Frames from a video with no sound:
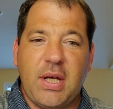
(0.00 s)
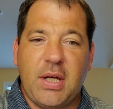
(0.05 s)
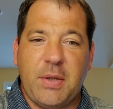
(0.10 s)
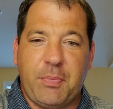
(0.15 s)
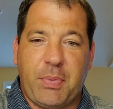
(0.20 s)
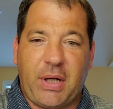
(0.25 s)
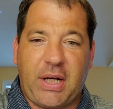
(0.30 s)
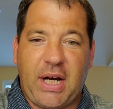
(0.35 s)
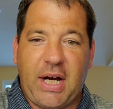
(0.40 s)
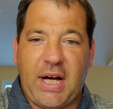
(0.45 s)

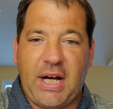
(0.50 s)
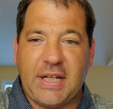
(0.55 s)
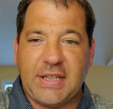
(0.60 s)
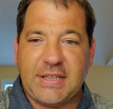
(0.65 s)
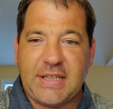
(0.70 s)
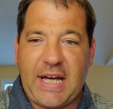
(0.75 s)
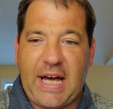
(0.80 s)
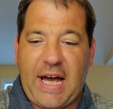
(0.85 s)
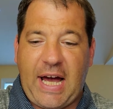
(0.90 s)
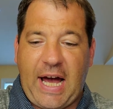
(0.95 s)

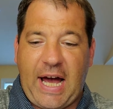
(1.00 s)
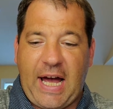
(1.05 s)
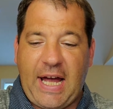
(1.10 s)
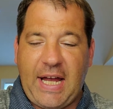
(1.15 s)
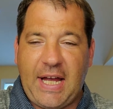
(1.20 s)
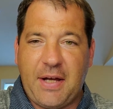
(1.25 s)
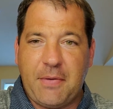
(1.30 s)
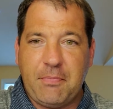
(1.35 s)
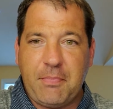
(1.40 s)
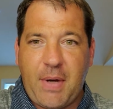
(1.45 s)
because I
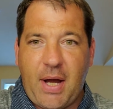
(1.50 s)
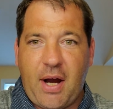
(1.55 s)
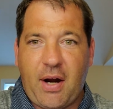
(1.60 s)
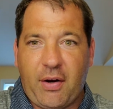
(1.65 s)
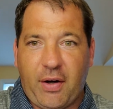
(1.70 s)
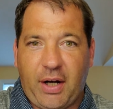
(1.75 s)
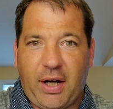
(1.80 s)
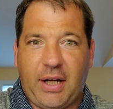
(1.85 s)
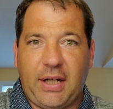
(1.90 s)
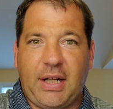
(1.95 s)
am
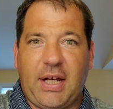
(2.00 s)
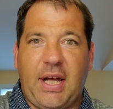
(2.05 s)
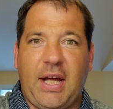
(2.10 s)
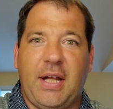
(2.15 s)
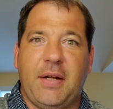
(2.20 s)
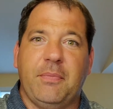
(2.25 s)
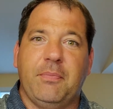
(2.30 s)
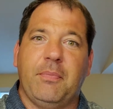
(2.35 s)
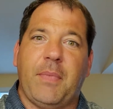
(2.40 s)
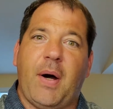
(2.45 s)
married
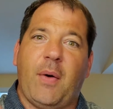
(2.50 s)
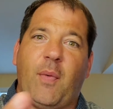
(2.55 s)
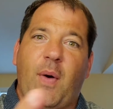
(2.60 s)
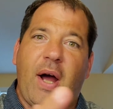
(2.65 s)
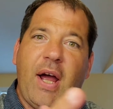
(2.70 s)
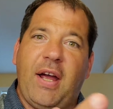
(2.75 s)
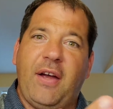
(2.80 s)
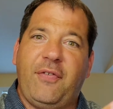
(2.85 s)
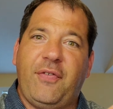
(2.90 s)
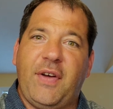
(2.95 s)
and my
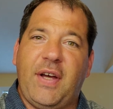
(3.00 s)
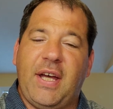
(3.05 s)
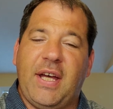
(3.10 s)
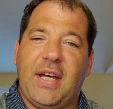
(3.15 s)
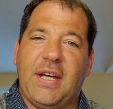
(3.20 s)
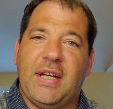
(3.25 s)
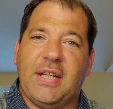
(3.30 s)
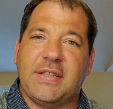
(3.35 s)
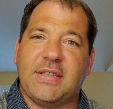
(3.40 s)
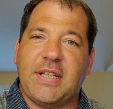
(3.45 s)
wife
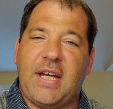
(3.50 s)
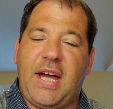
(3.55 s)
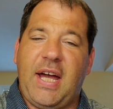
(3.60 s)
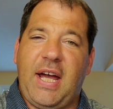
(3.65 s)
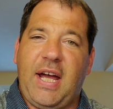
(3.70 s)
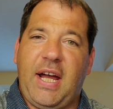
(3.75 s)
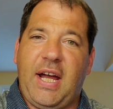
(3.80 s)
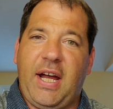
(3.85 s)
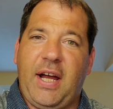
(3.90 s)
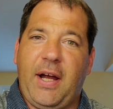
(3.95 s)
is
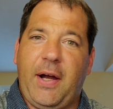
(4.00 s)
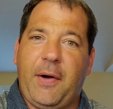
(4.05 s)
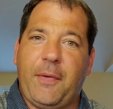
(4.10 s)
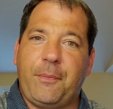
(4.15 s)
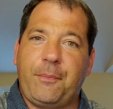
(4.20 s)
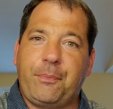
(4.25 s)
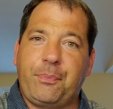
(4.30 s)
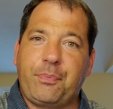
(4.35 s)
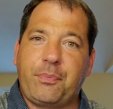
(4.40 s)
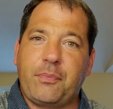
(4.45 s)
a
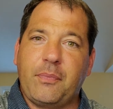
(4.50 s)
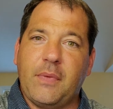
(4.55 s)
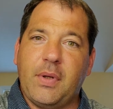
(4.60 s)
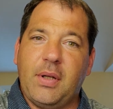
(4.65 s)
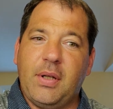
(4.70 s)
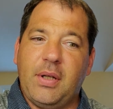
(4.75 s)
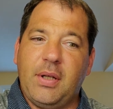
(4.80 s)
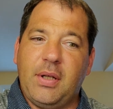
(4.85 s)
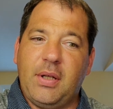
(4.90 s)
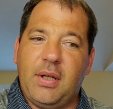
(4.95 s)

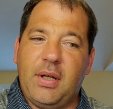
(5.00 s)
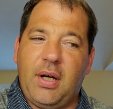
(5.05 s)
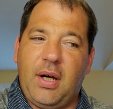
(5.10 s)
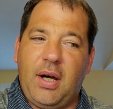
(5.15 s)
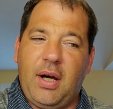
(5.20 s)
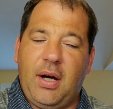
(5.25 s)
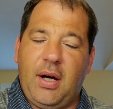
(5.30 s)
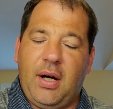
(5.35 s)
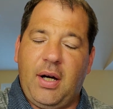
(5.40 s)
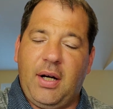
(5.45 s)

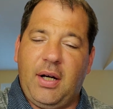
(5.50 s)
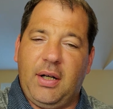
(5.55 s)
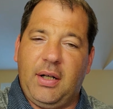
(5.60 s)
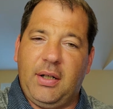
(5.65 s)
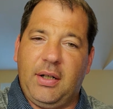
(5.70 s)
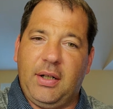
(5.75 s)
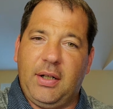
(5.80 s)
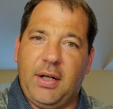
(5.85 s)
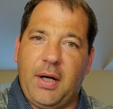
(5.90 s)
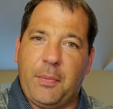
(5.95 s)

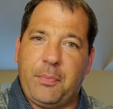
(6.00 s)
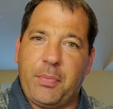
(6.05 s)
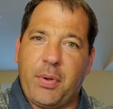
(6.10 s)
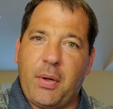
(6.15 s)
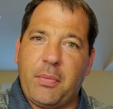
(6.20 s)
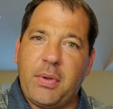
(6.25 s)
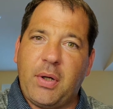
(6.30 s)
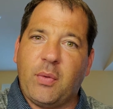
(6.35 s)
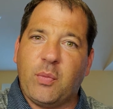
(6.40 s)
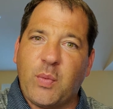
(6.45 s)

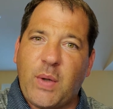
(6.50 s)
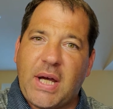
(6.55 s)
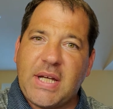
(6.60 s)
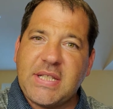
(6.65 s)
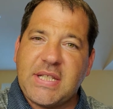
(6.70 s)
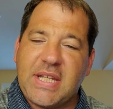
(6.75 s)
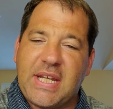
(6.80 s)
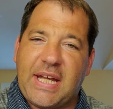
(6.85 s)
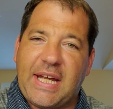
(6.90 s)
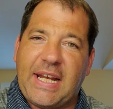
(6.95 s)
permanent
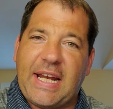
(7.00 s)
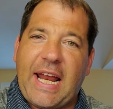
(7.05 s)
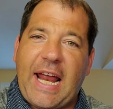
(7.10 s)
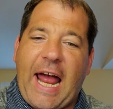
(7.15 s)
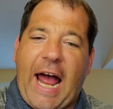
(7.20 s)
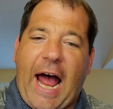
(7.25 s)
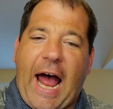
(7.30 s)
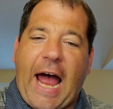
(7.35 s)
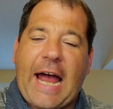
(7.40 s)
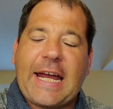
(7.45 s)
resident.
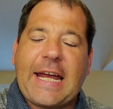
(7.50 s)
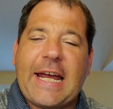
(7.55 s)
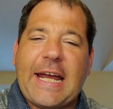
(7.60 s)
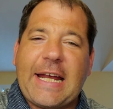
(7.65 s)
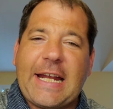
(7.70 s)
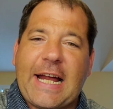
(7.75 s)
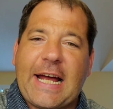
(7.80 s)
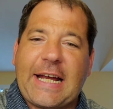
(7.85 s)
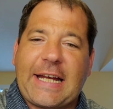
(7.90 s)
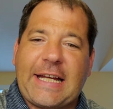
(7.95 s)
I
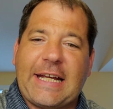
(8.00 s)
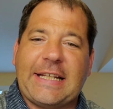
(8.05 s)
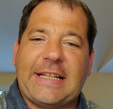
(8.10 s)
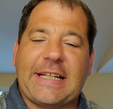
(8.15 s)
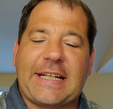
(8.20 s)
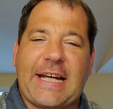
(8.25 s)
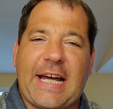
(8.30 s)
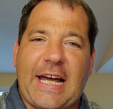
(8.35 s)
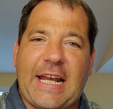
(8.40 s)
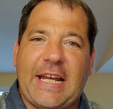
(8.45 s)
cannot get
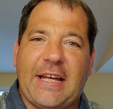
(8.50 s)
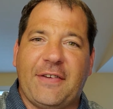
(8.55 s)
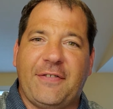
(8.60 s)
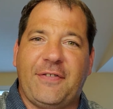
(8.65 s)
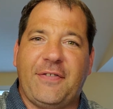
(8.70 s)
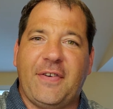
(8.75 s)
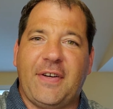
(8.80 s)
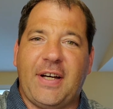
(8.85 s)
the kind of